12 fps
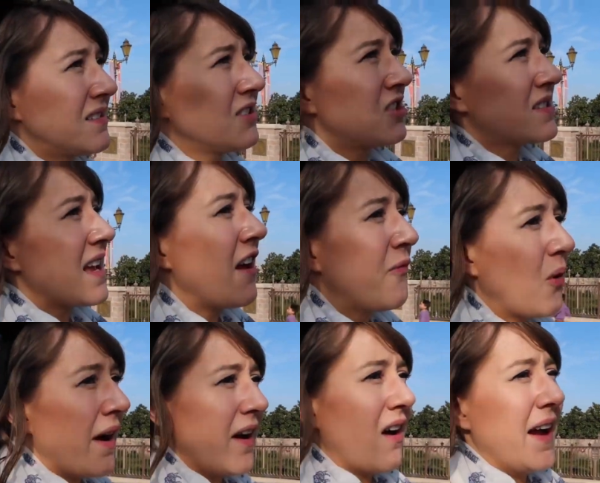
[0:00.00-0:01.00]
So just
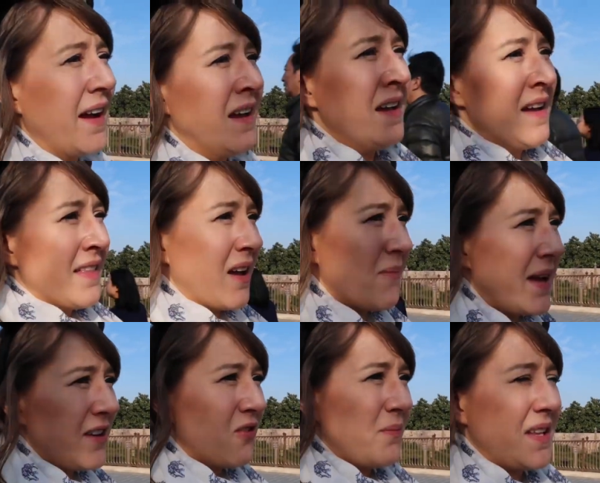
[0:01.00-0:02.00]
FYI, that
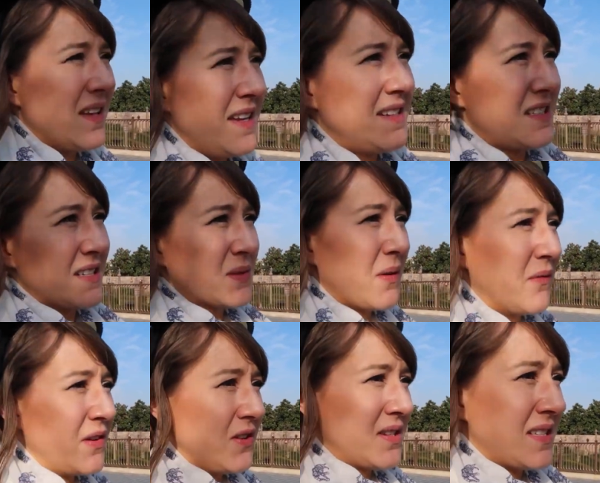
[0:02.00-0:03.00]
may not be the easiest
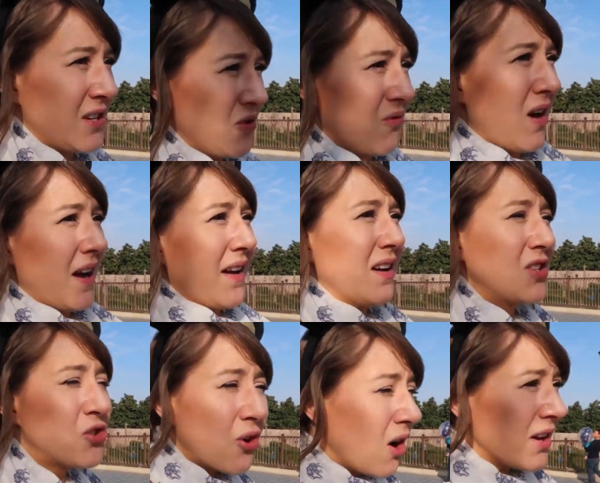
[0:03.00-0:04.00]
one for you to single rider.
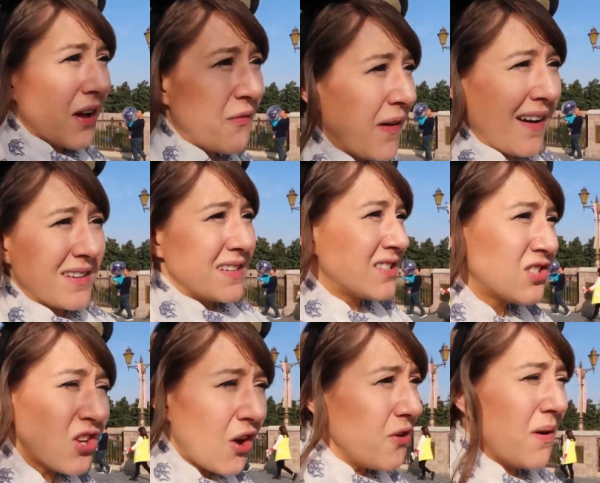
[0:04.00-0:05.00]
Tron, I found, is
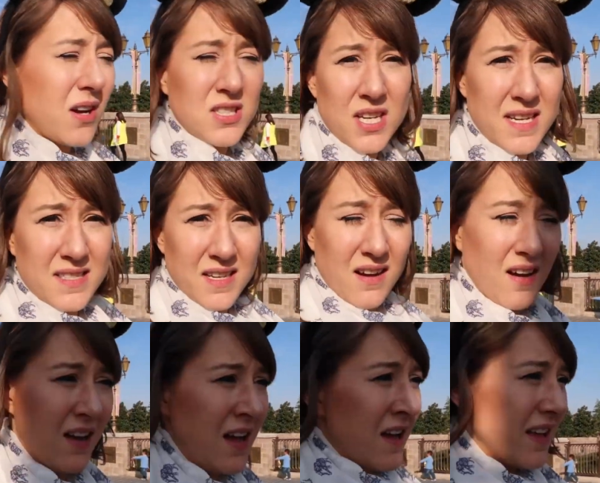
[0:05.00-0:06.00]
so much
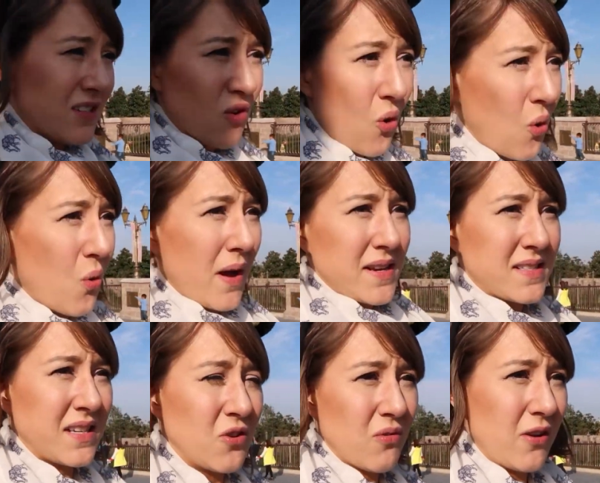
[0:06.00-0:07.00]
easier. There's always
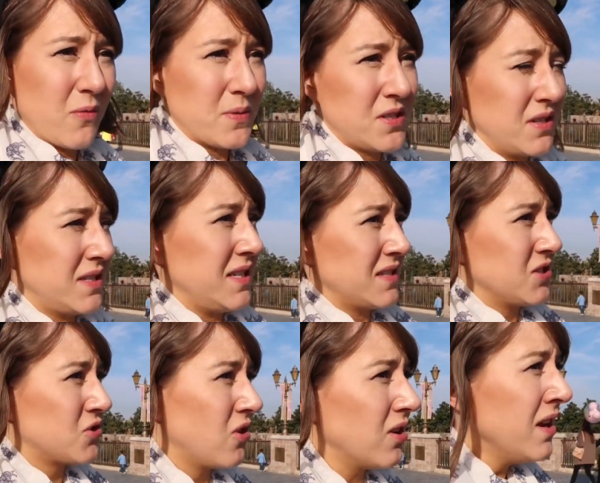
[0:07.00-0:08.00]
single rider opportunities in
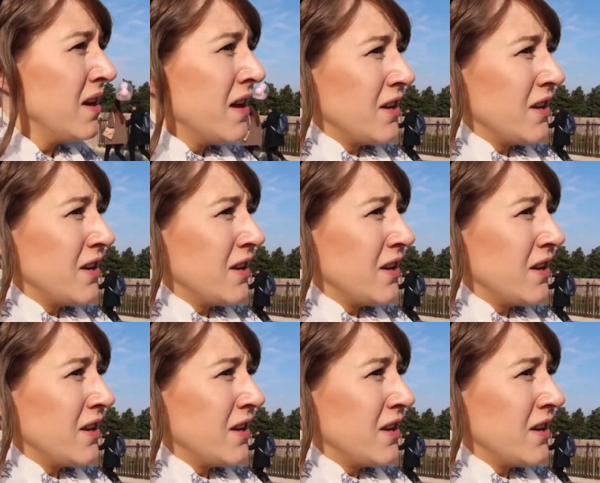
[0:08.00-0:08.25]
Tron.